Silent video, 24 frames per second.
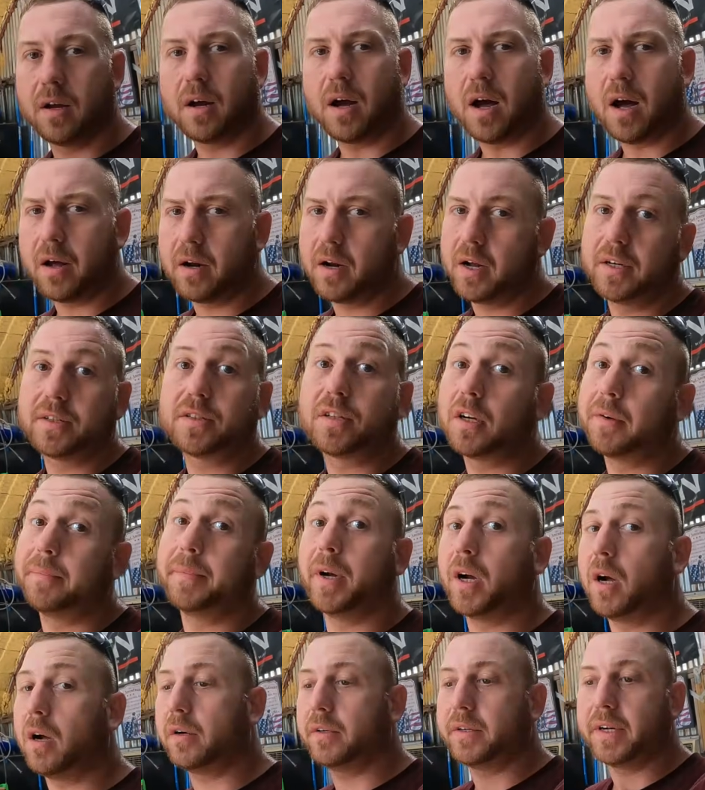oh, it took
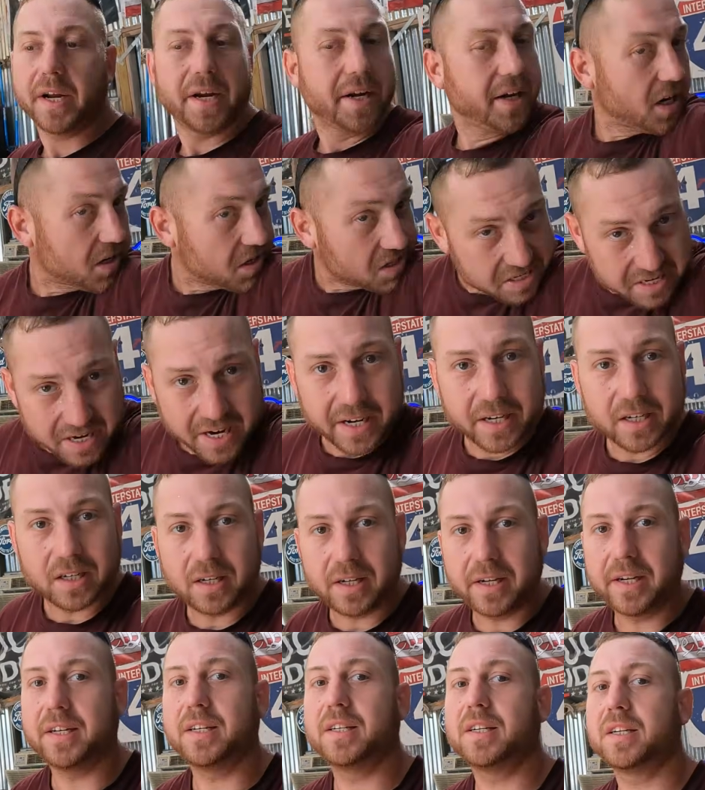me all day yesterday
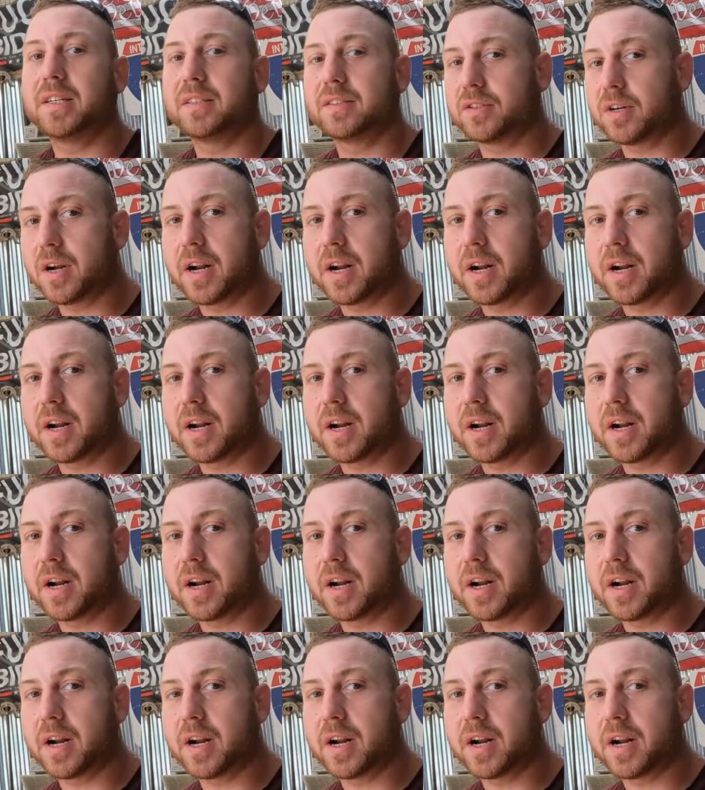cleaning it,